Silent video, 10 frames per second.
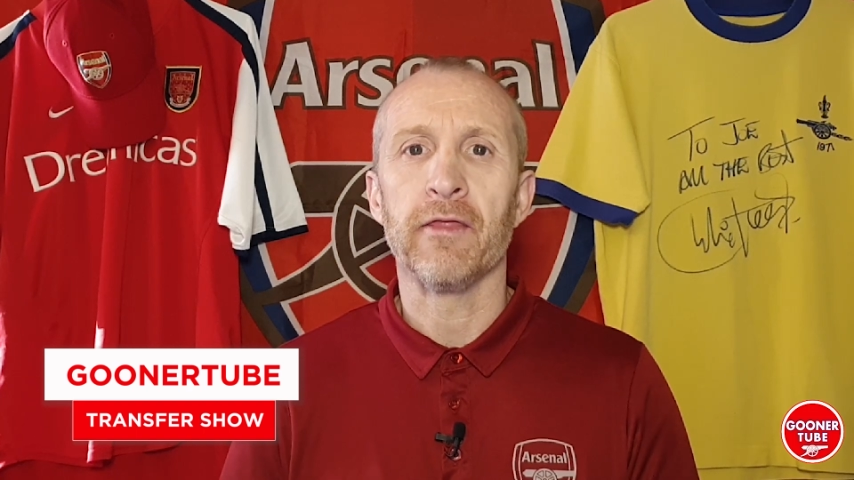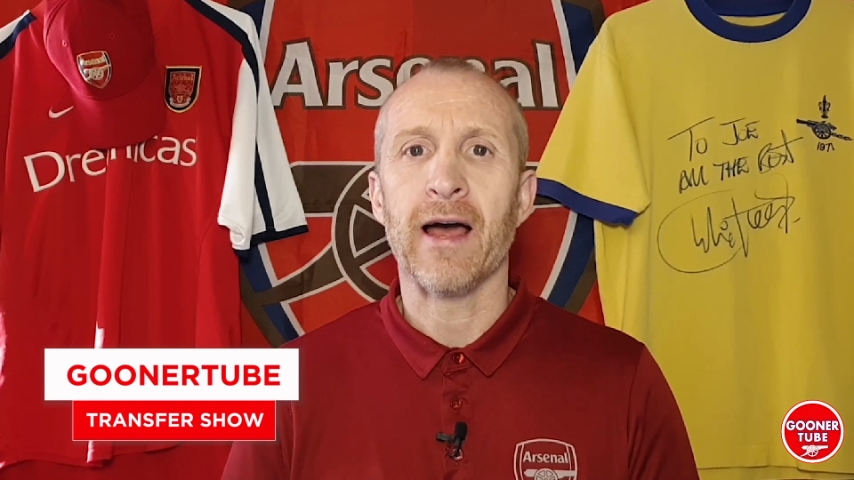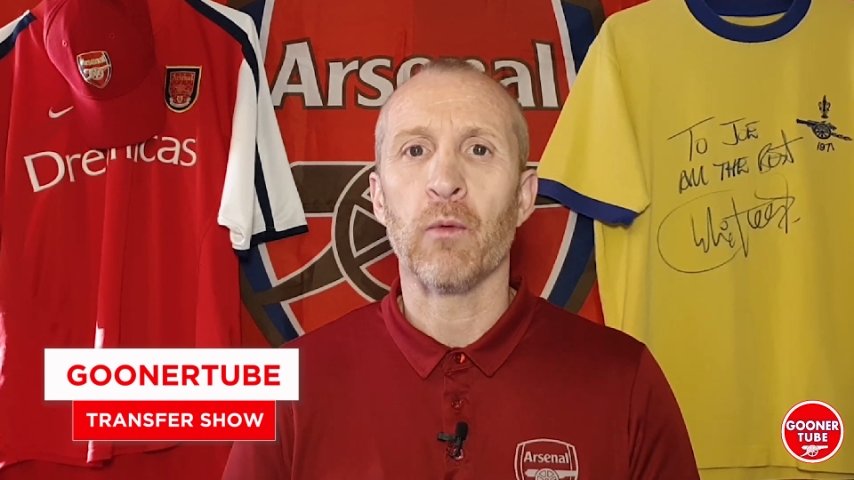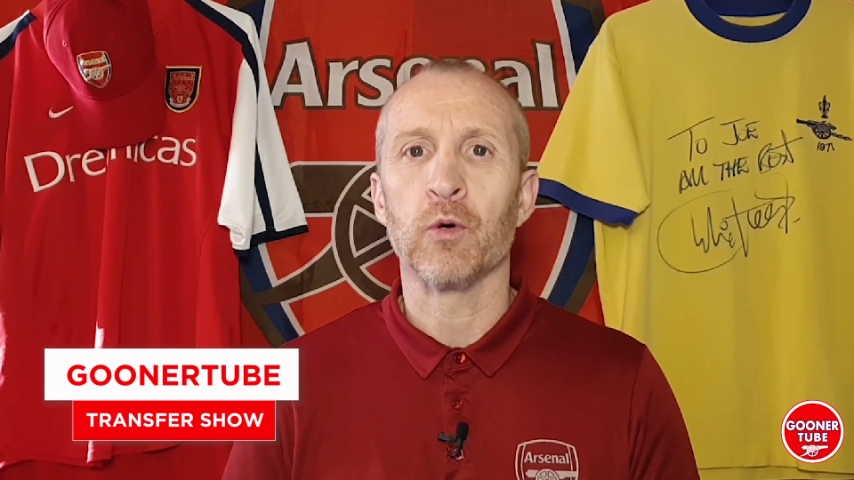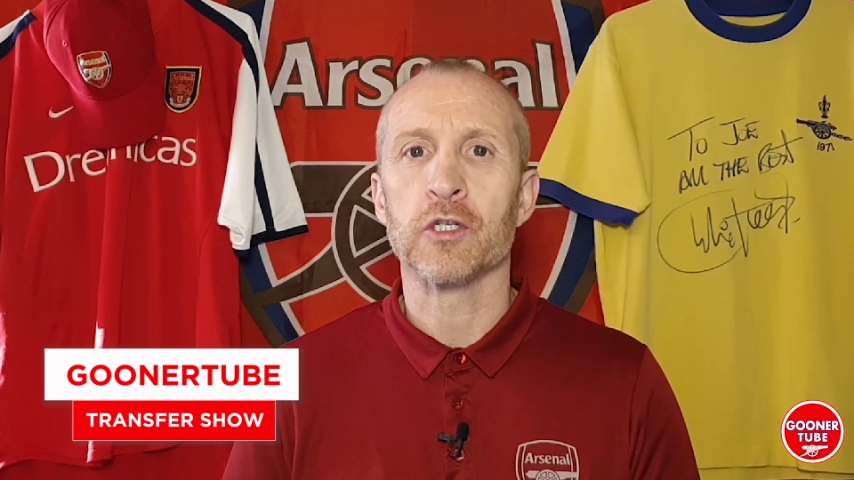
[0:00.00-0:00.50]

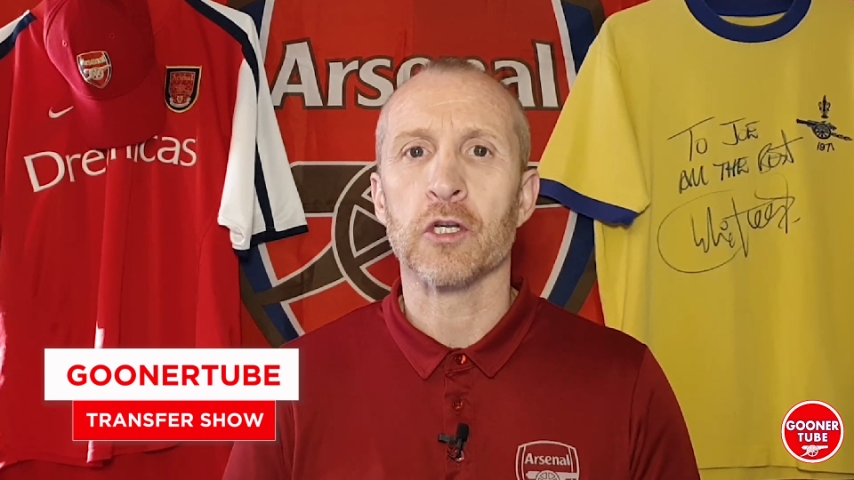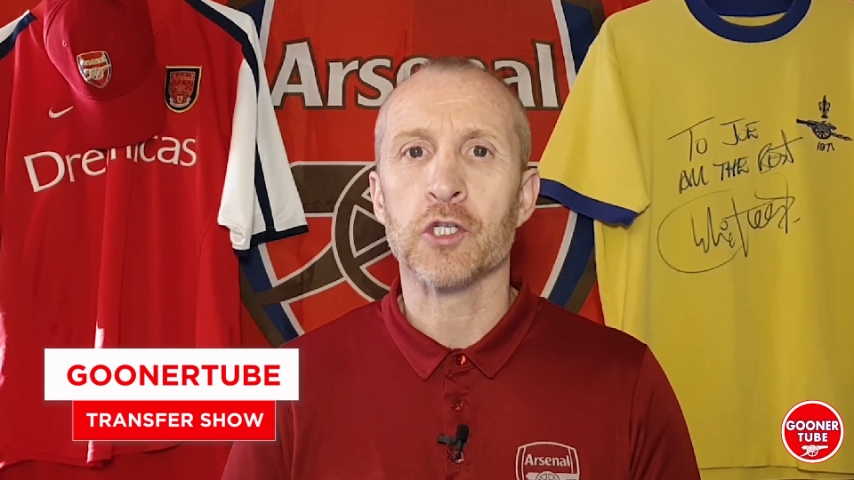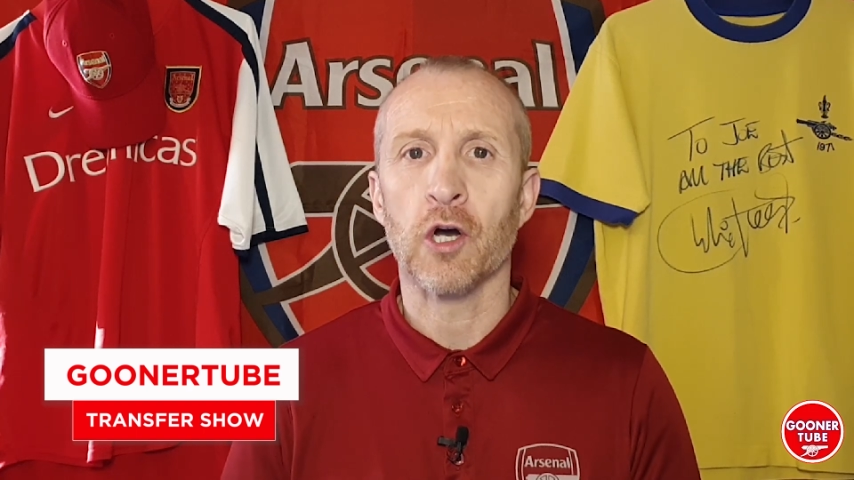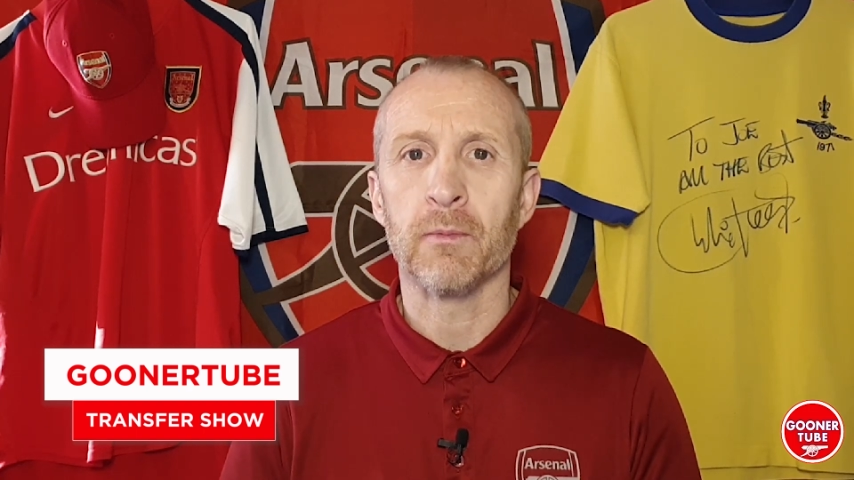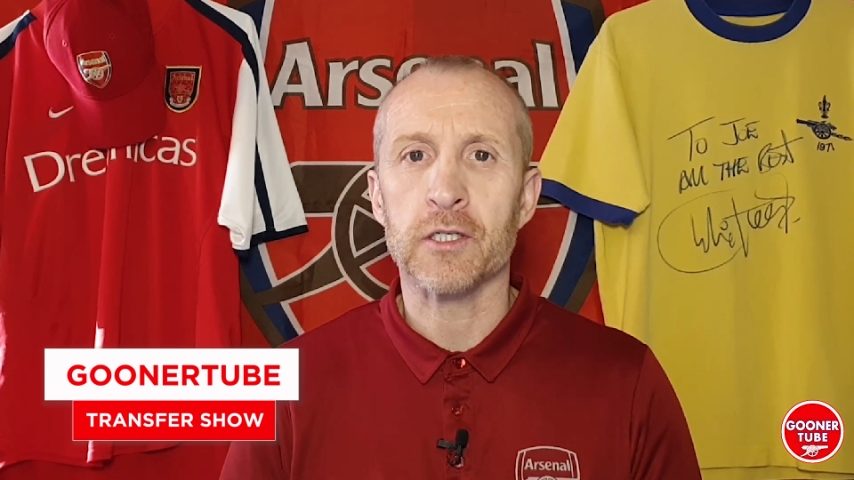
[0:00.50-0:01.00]
and that was
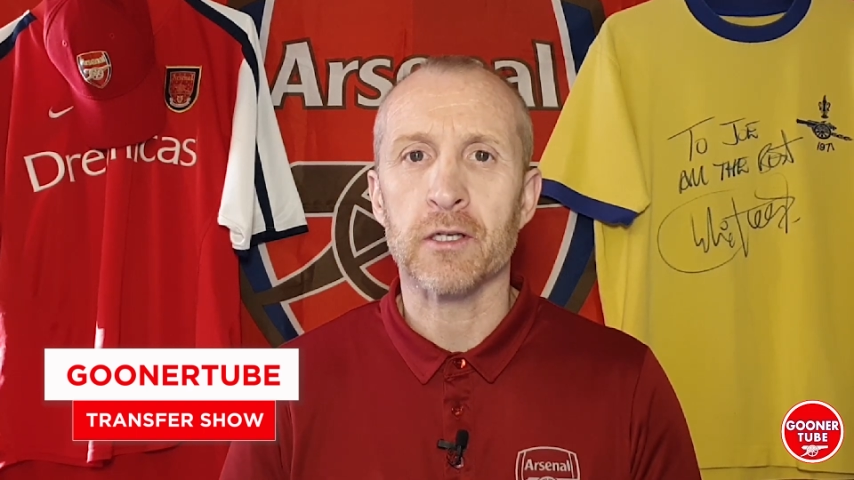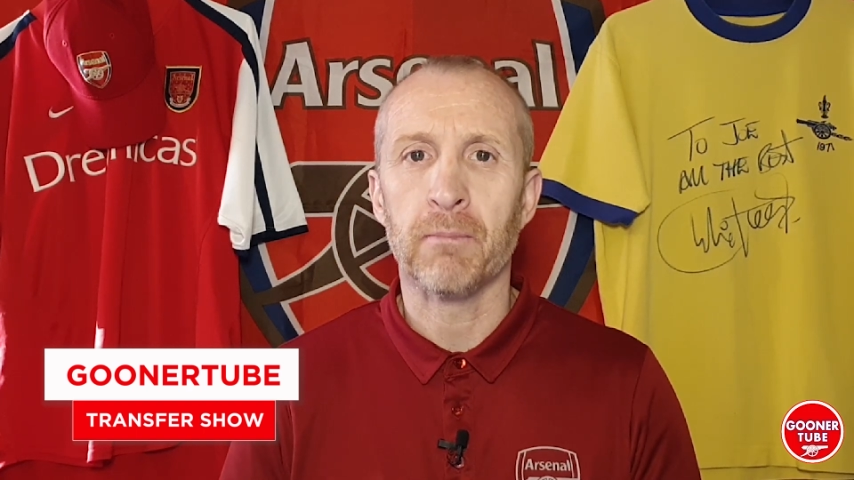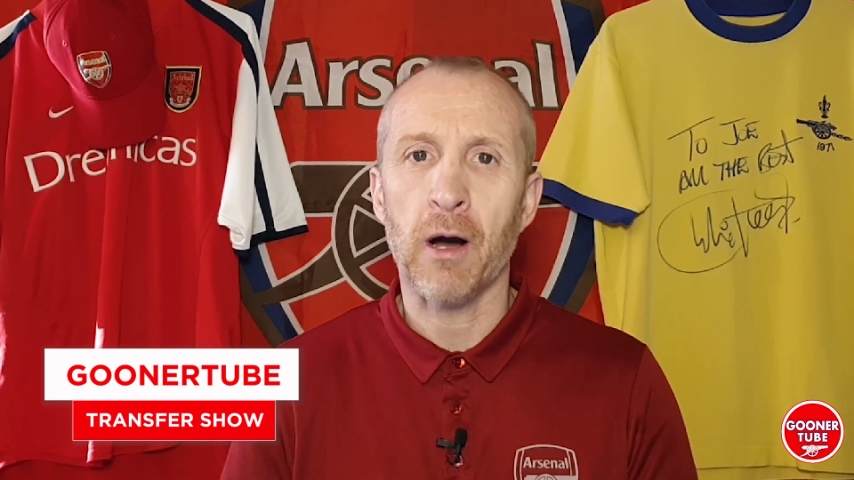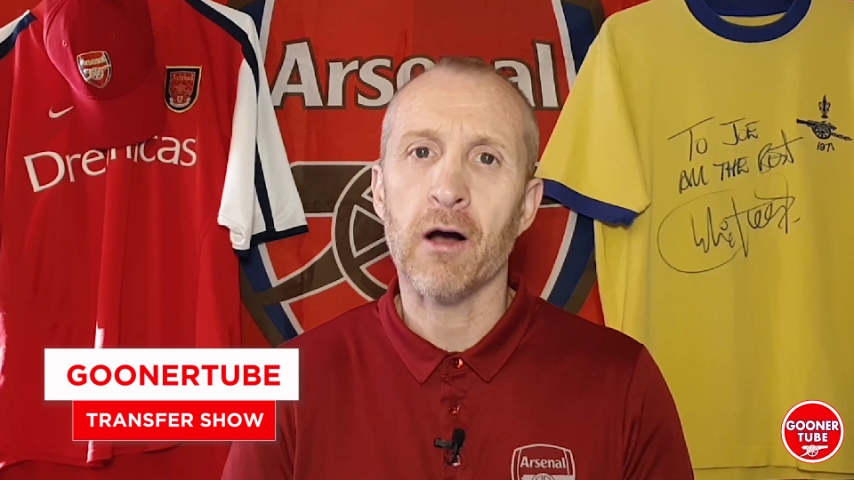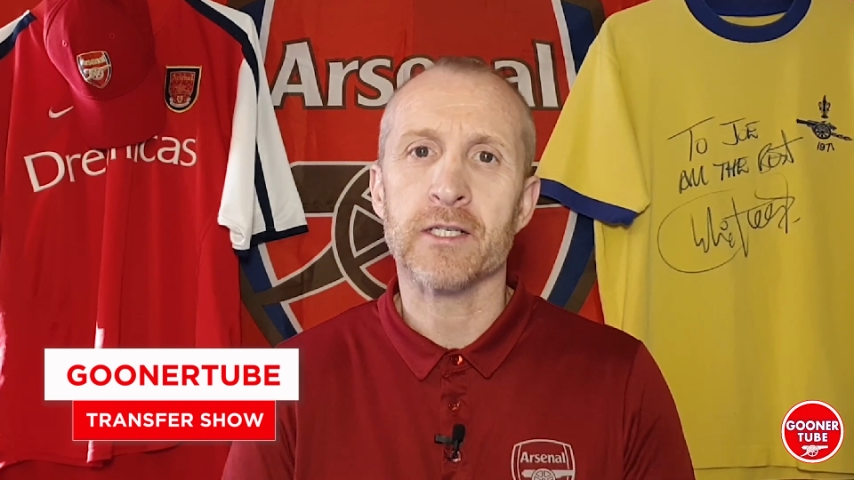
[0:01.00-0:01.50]
Thomas
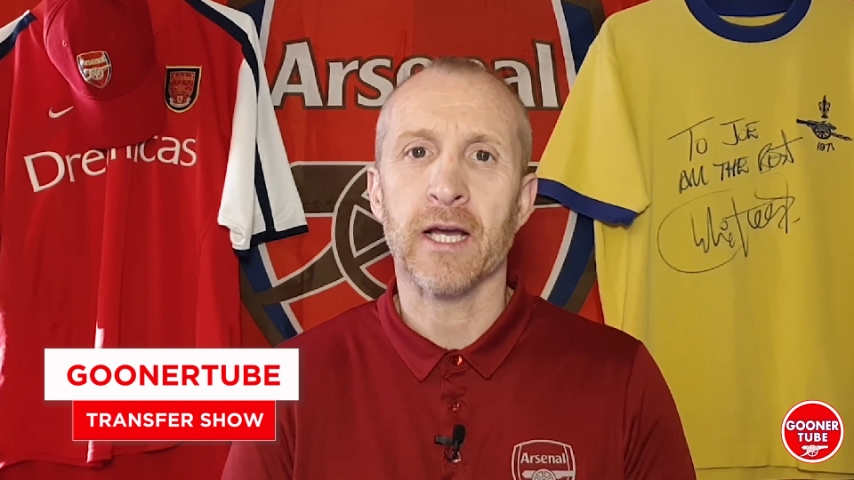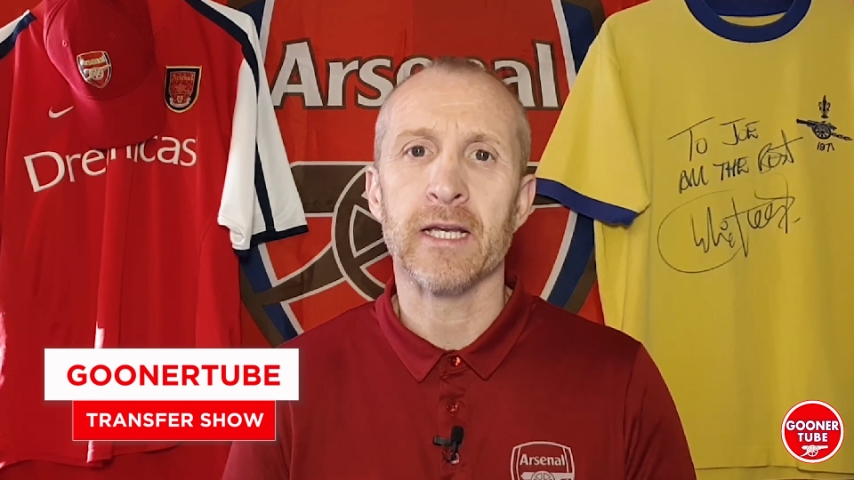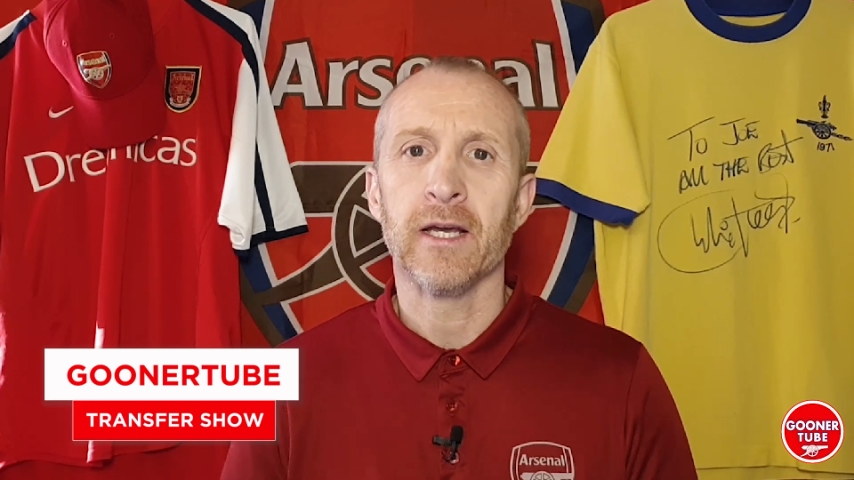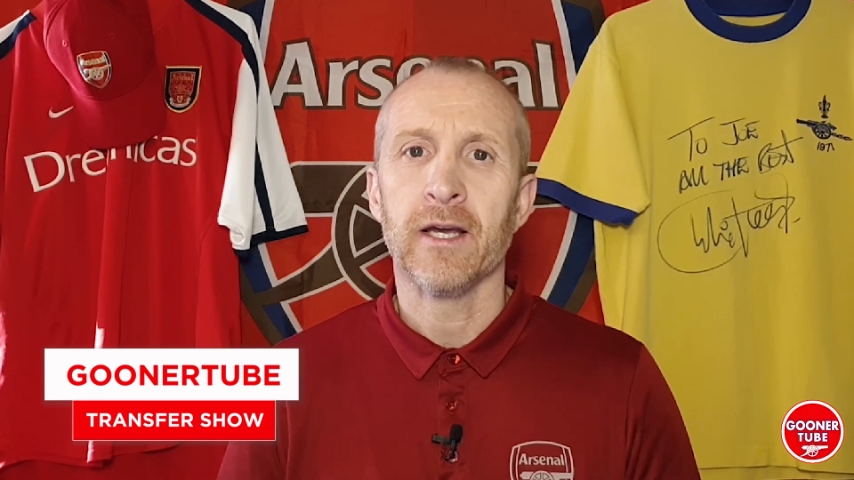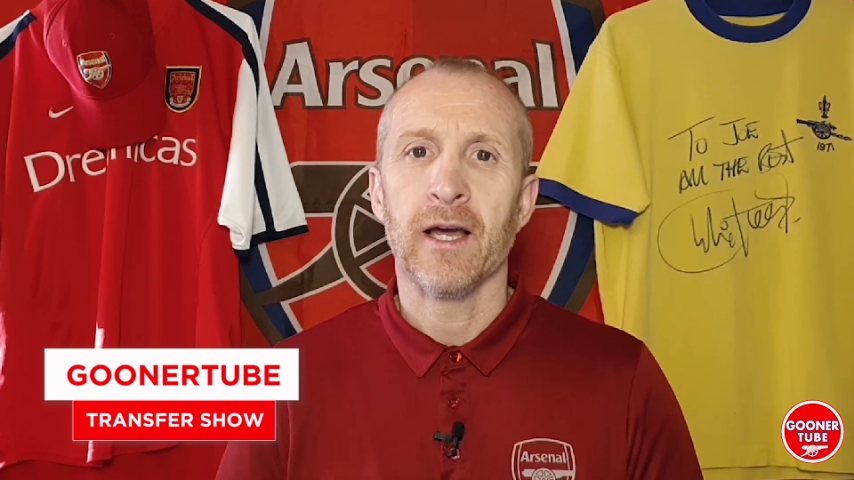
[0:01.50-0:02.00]
Partey,